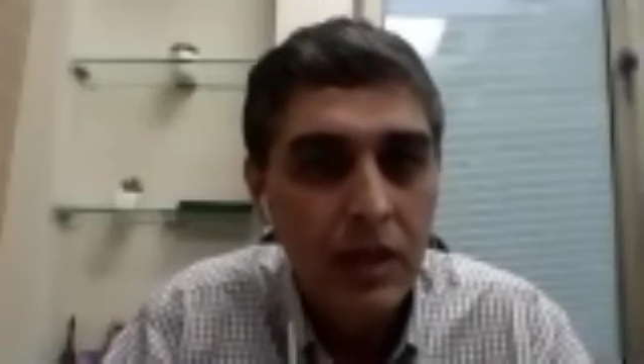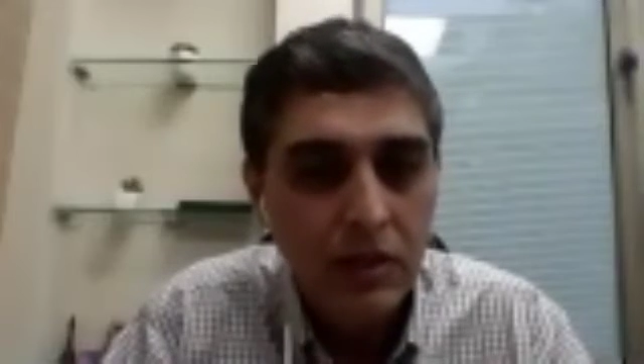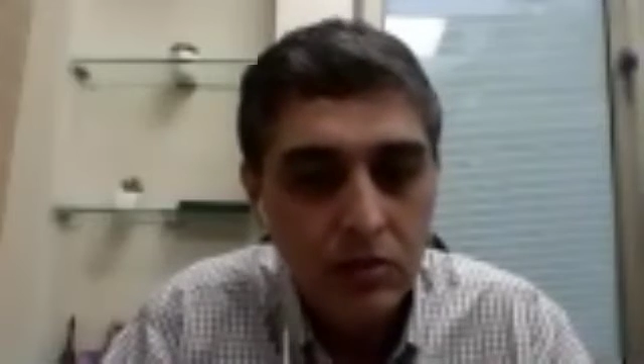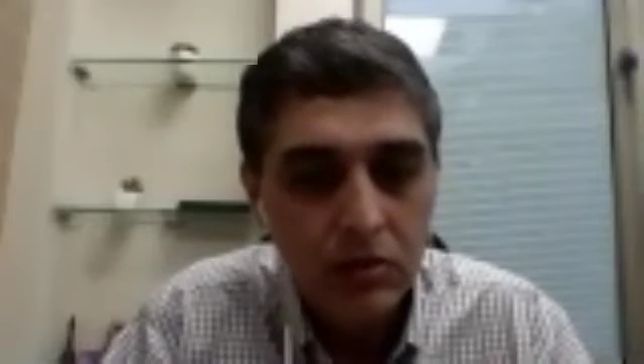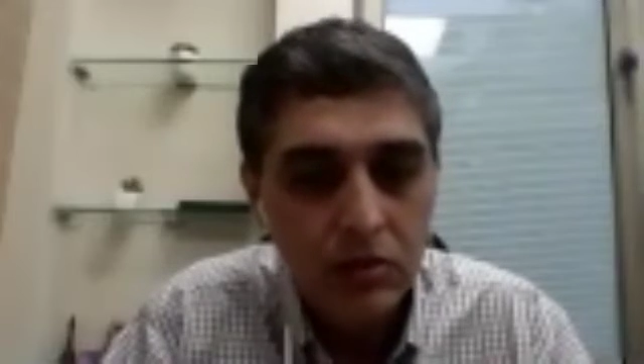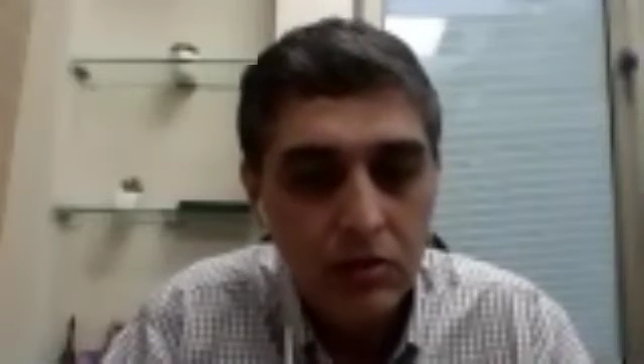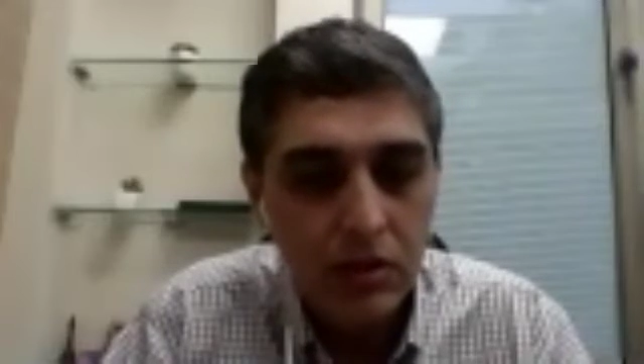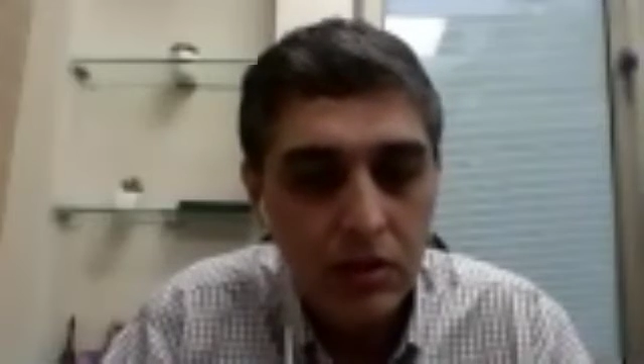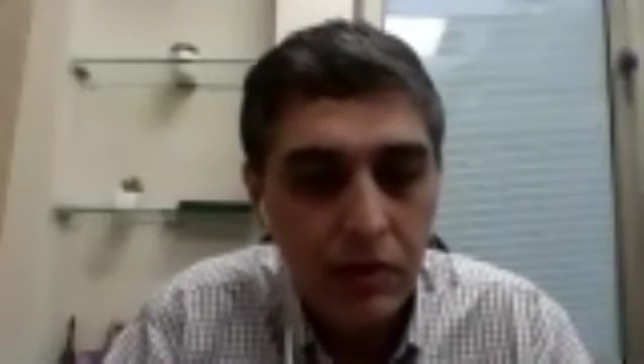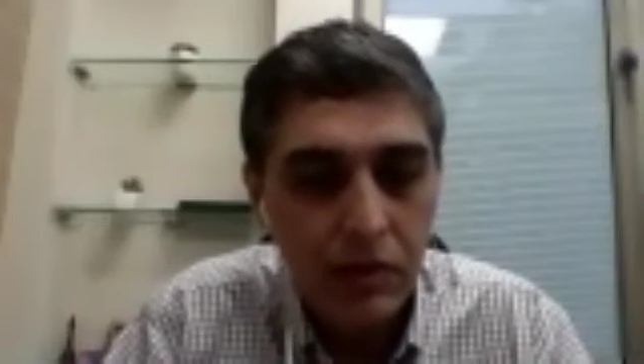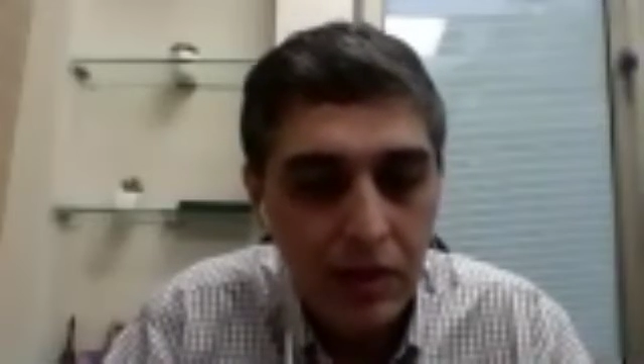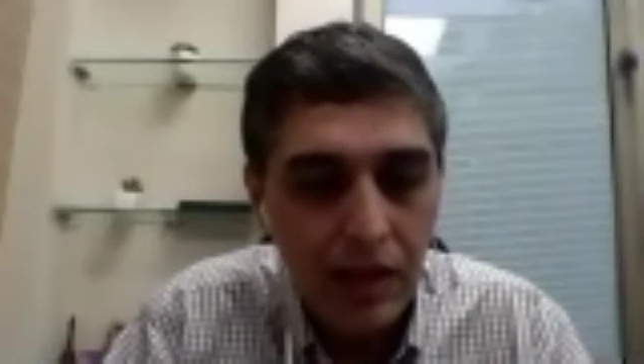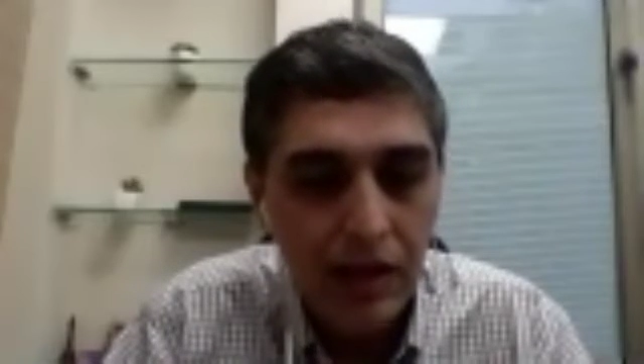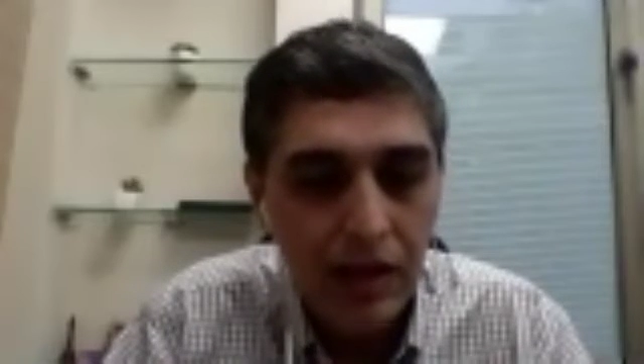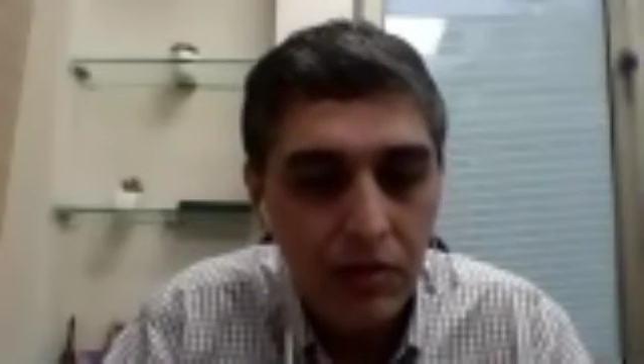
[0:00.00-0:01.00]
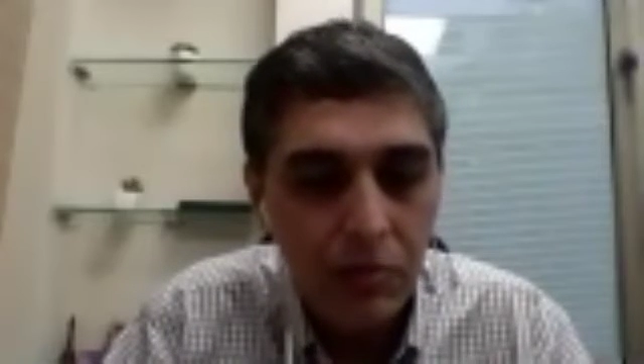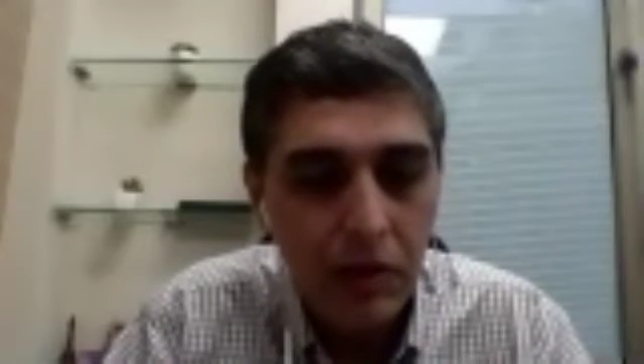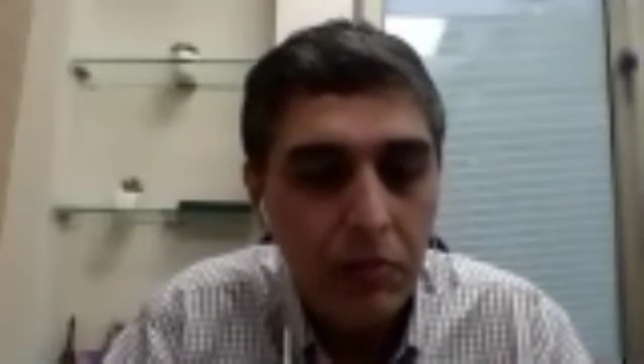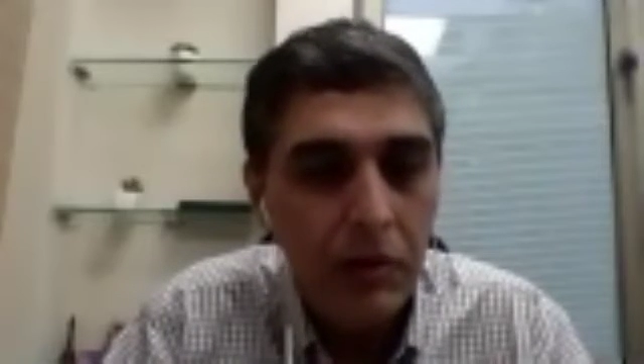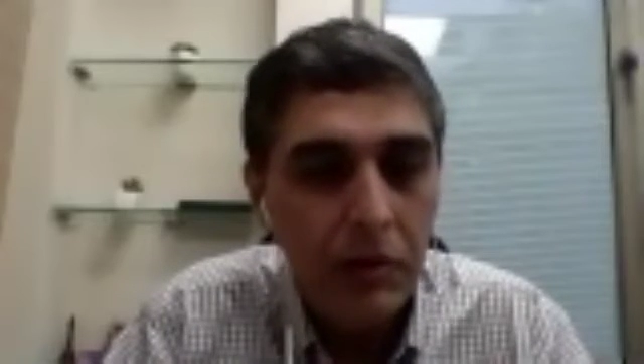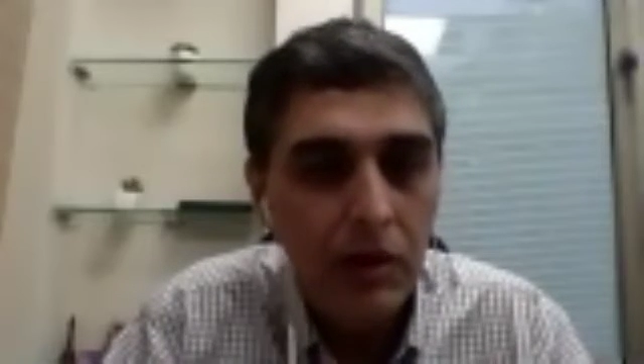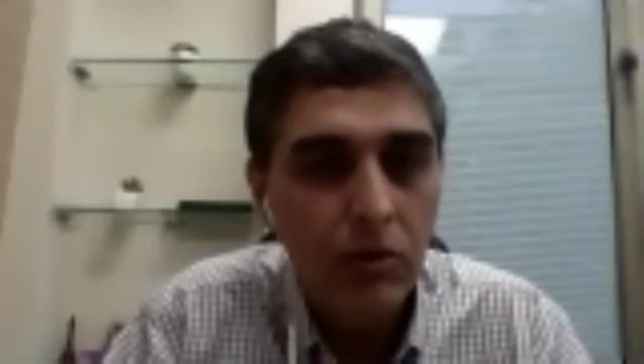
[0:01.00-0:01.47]
So with that,
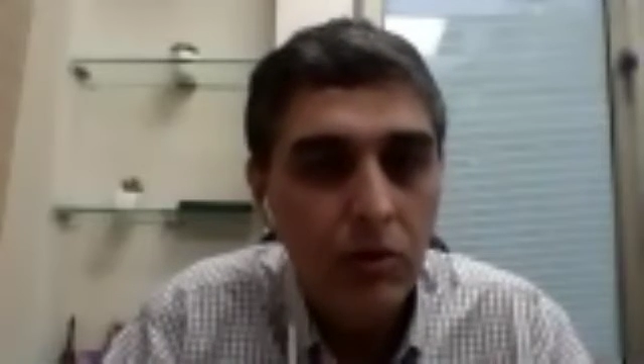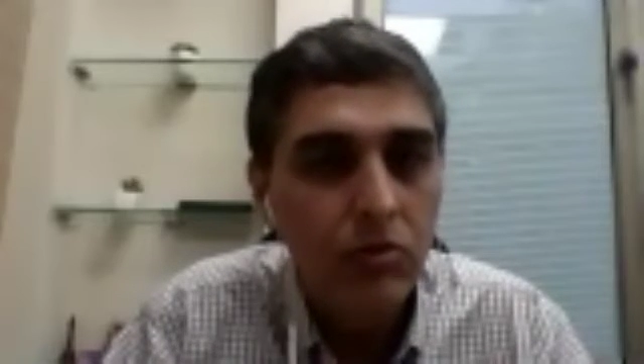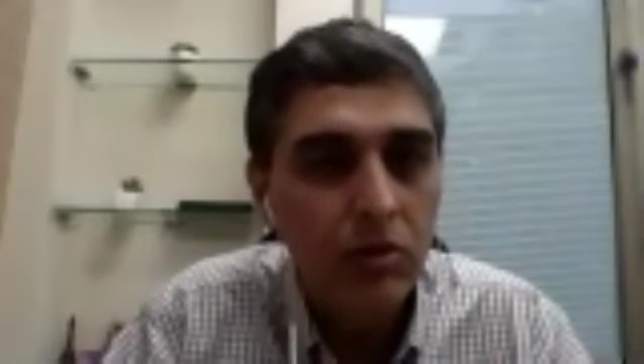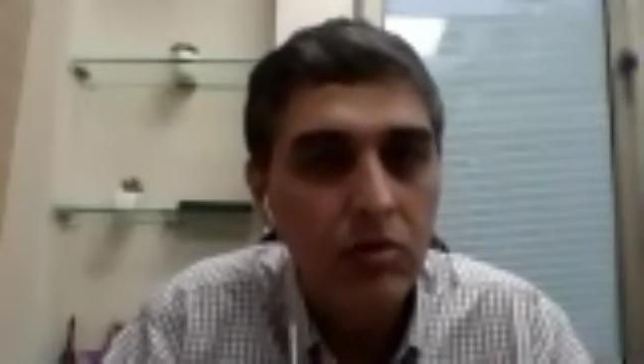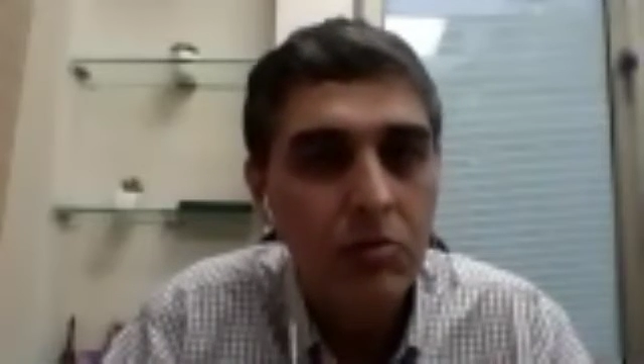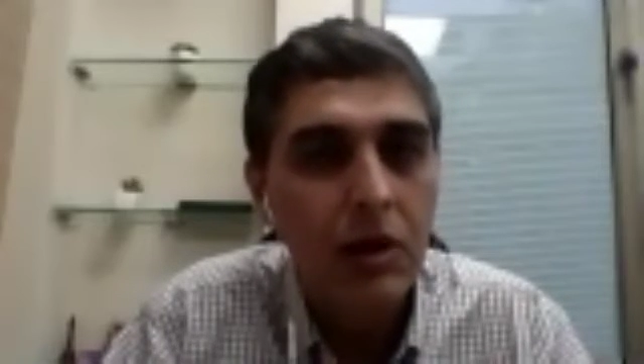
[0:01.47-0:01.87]
when we use this